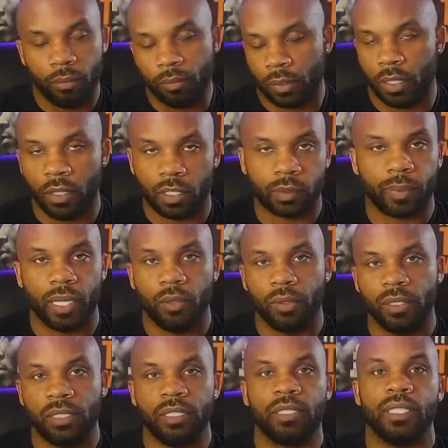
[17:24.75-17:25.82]
I'm going to explain what a
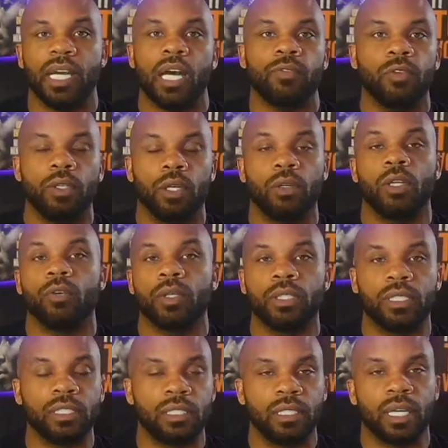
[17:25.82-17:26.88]
D T I, if you don't know what a
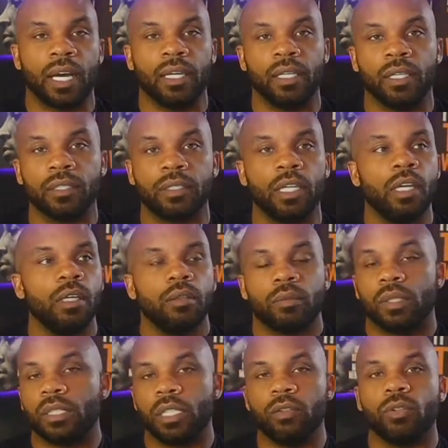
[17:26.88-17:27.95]
D T I is, I'm
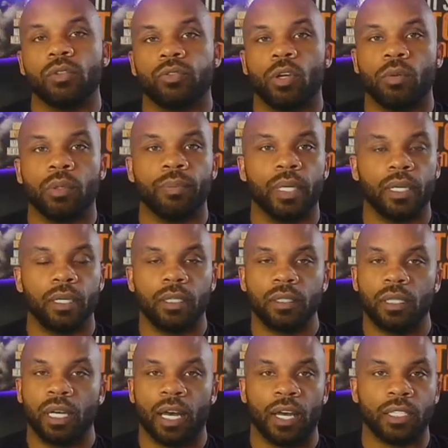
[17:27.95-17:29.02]
going to give you the formula, but
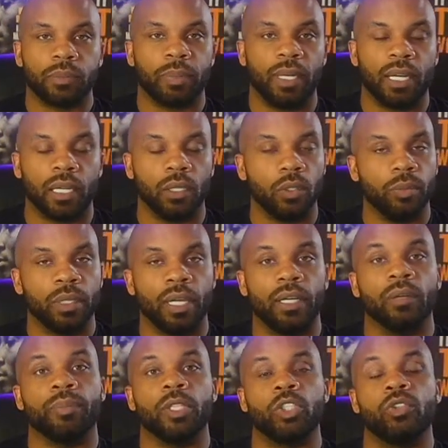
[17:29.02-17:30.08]
I'll explain that a little bit later.
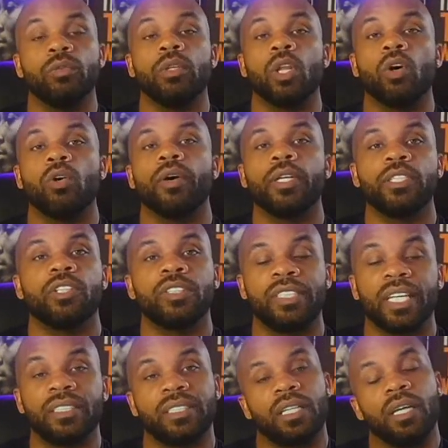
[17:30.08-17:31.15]
But you're lowering your
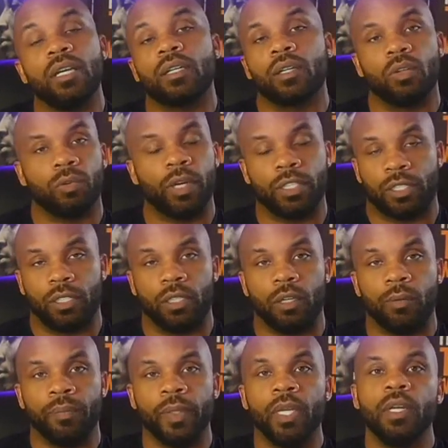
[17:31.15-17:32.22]
debt to income
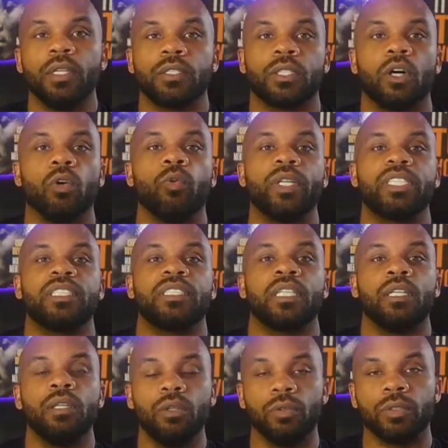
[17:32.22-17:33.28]
ratio, so which is
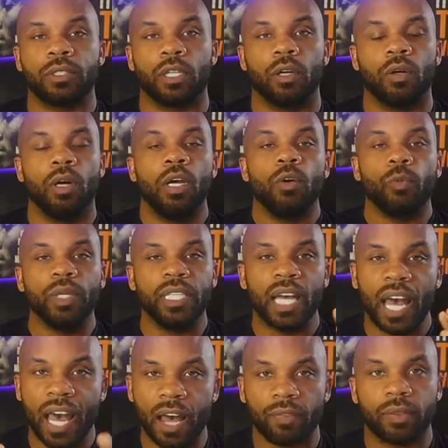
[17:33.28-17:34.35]
huge. So we
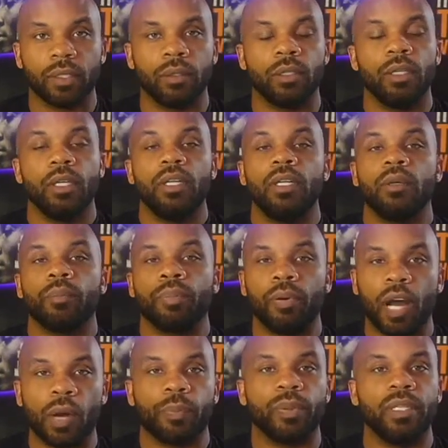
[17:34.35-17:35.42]
have to
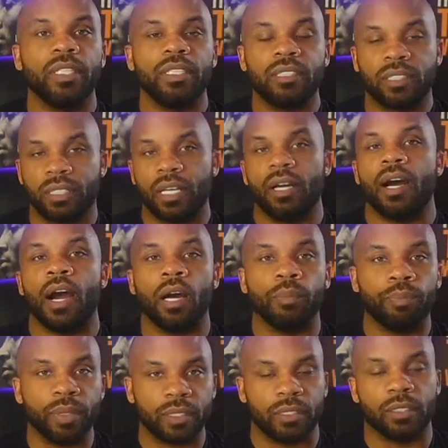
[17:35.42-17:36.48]
properly set our
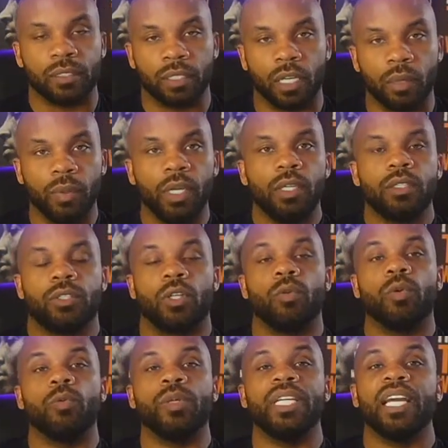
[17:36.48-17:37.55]
business up. So
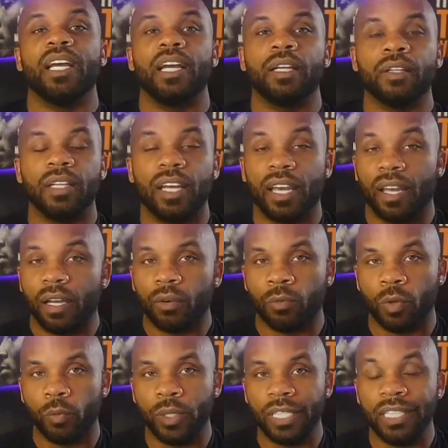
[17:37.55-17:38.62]
when we
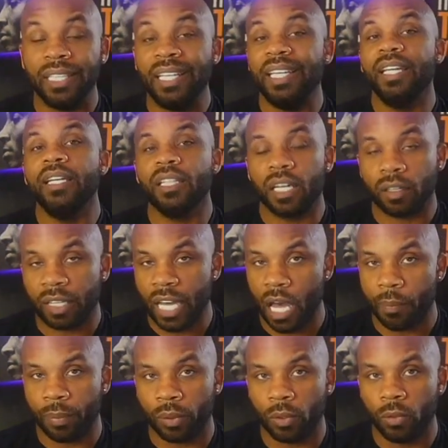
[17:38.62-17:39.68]
when we need a
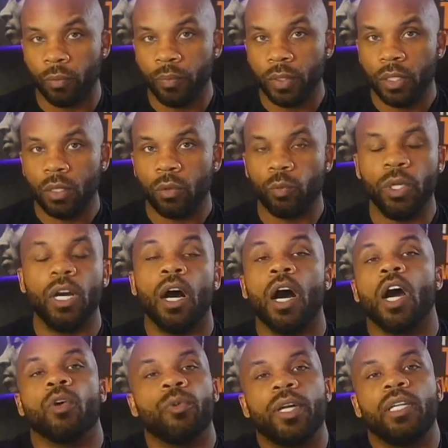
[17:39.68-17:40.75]
capital, we
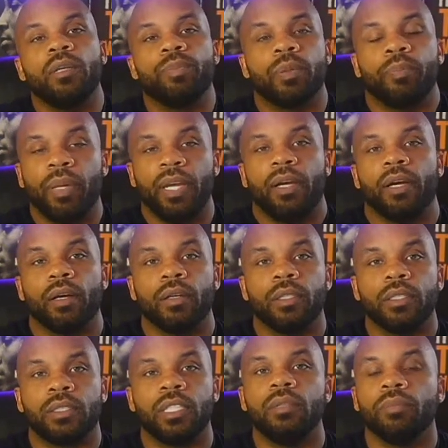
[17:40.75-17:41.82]
already prepared.
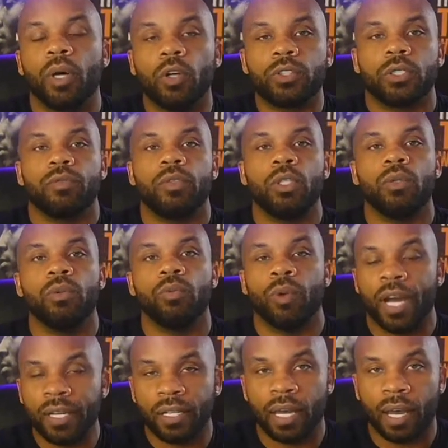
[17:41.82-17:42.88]
See, most of you
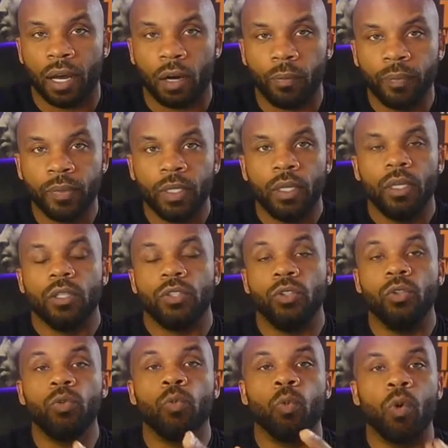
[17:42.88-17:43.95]
right now,
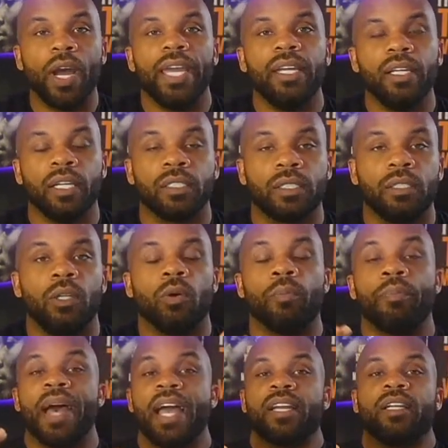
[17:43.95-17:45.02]
you wait until your
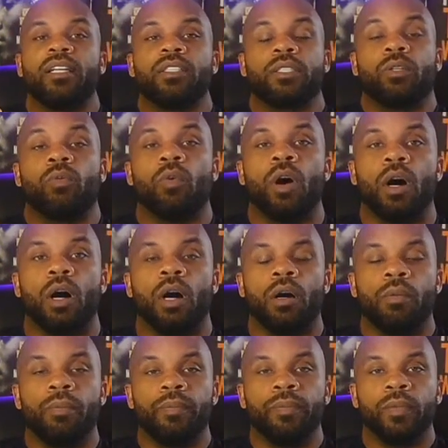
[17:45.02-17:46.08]
back against the wall